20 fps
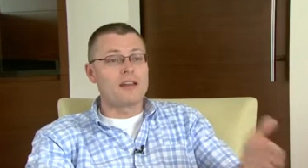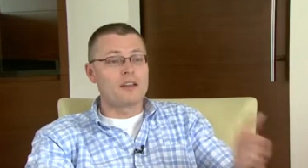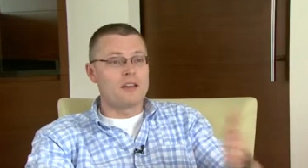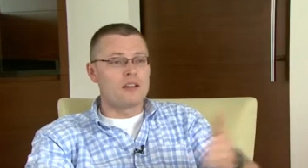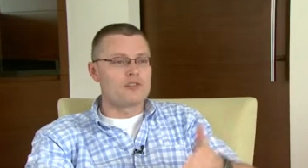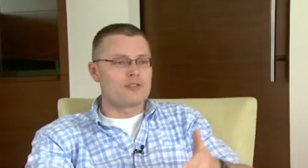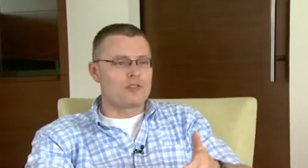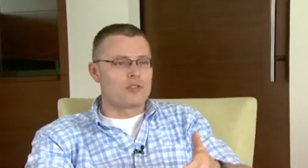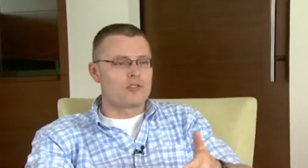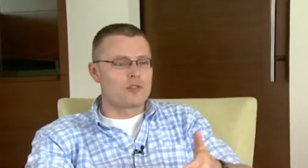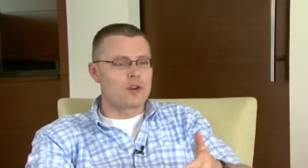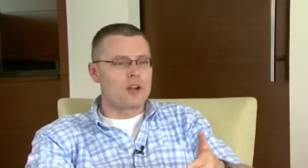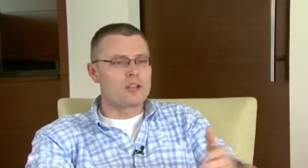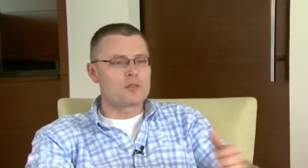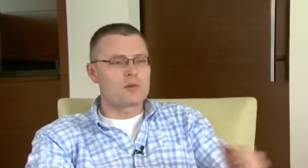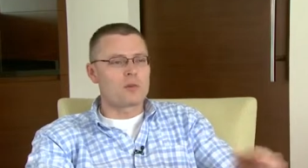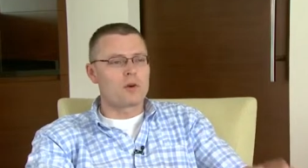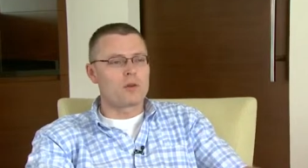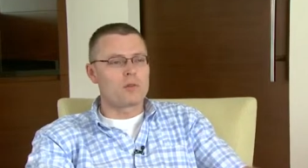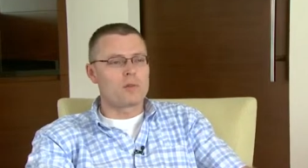additional
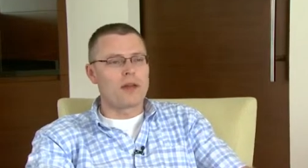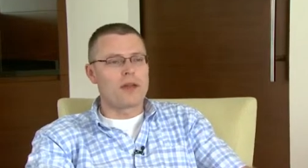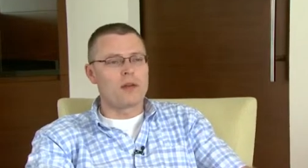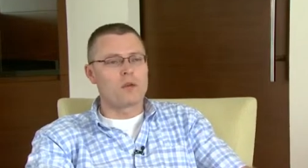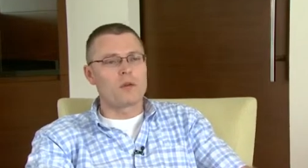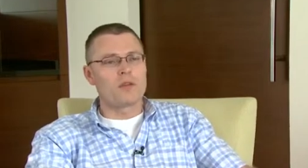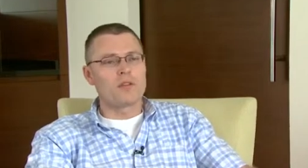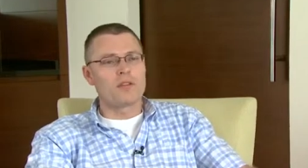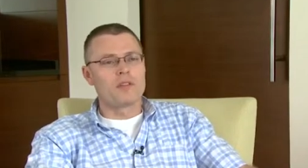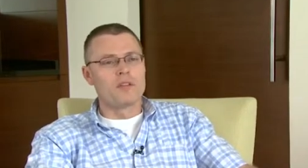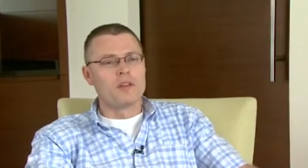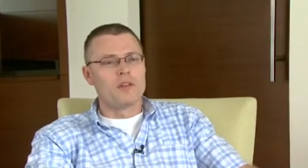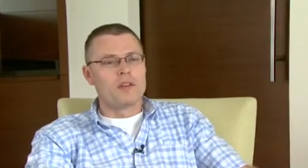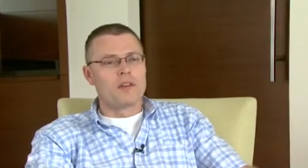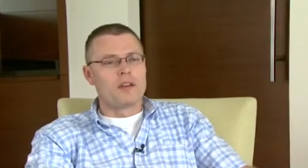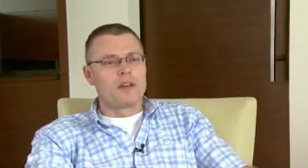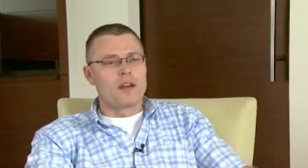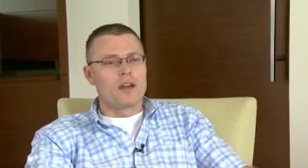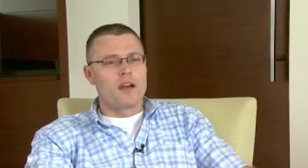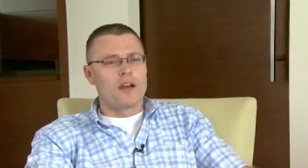transport bandwidth
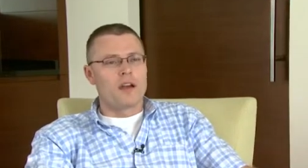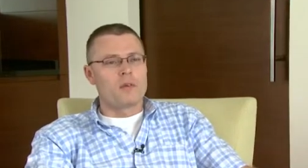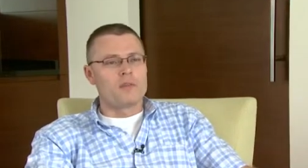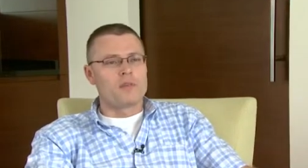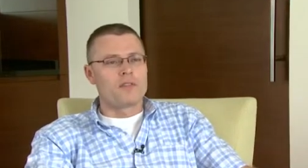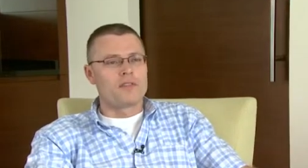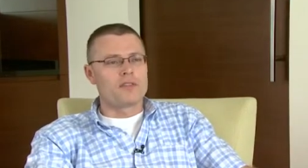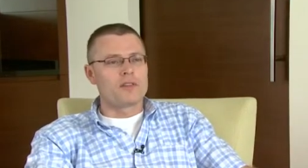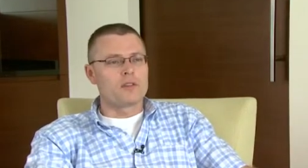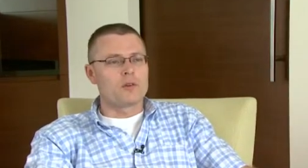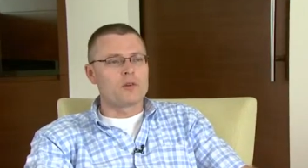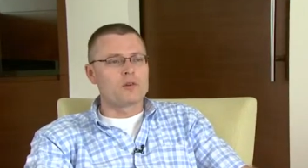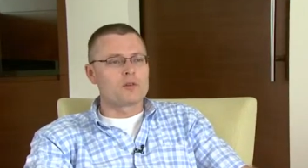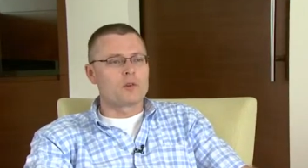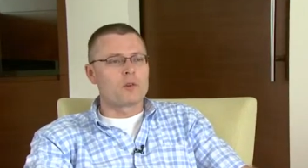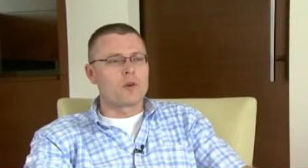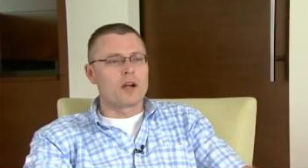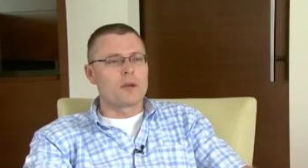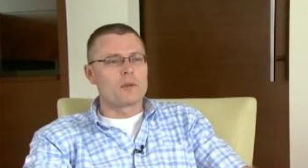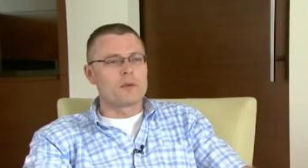to fit those
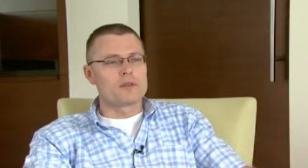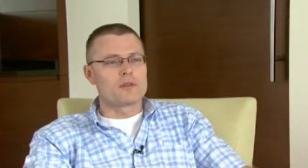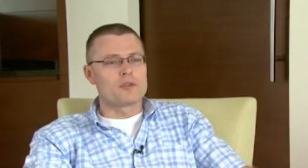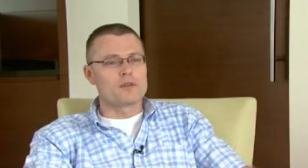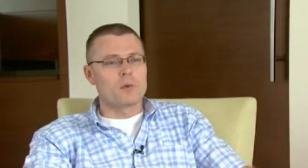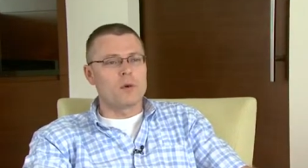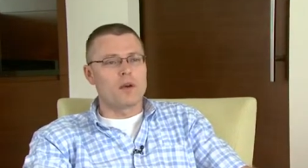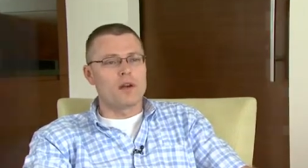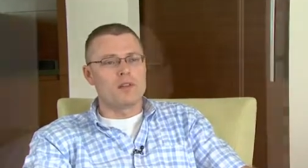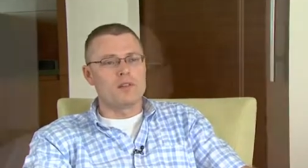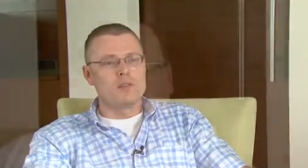requirements as well.